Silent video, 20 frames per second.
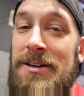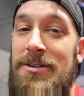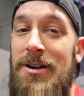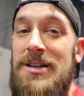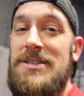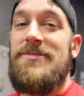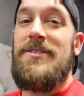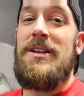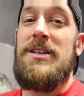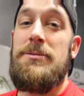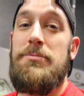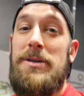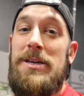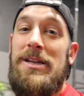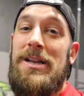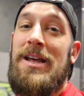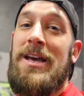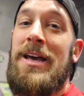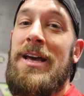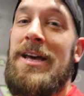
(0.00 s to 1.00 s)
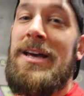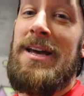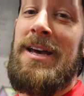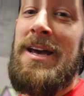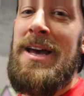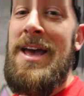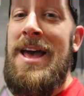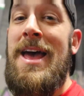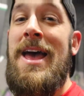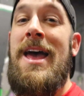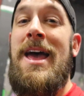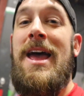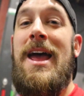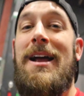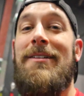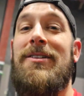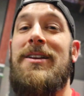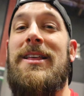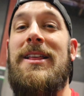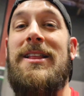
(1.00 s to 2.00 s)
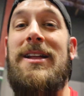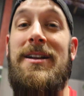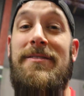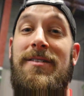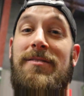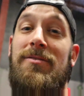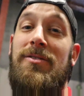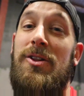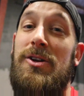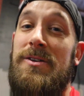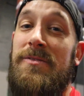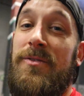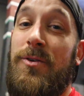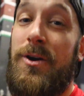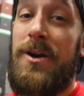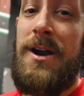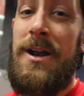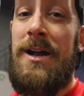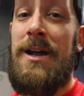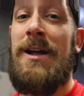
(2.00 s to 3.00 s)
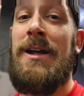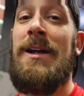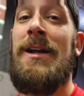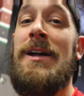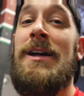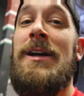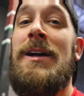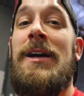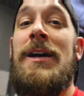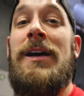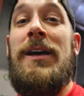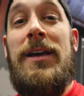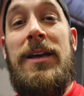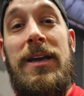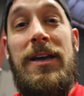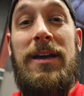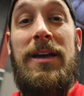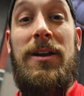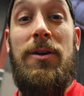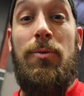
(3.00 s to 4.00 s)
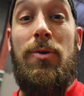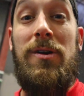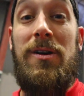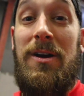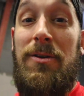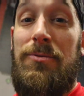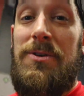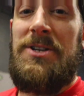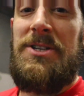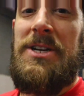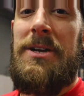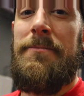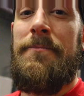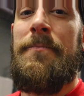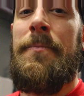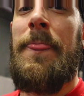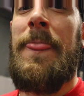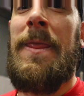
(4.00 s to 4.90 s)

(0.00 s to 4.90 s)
CrossFit has been everything that I've ever looked for in a workout regime.